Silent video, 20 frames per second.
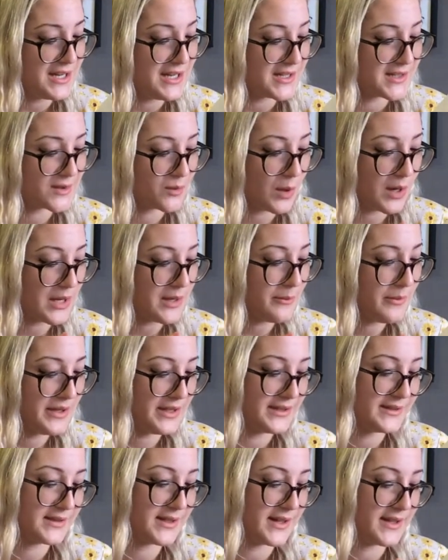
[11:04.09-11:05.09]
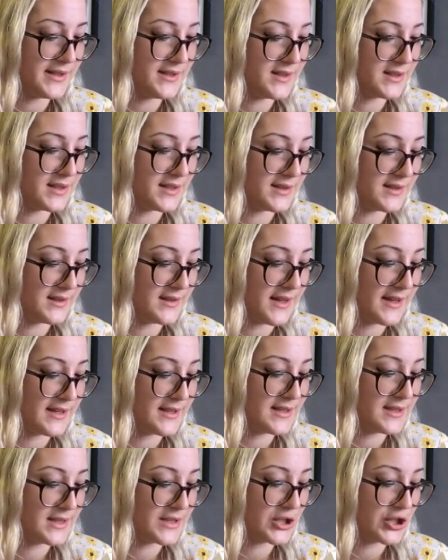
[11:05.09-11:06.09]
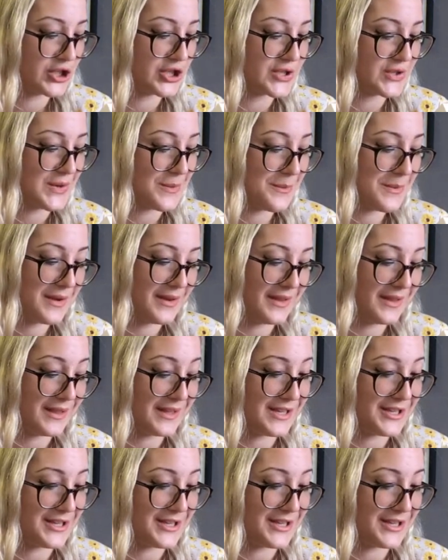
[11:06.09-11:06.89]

It's quite a big size because like it's 30 ml,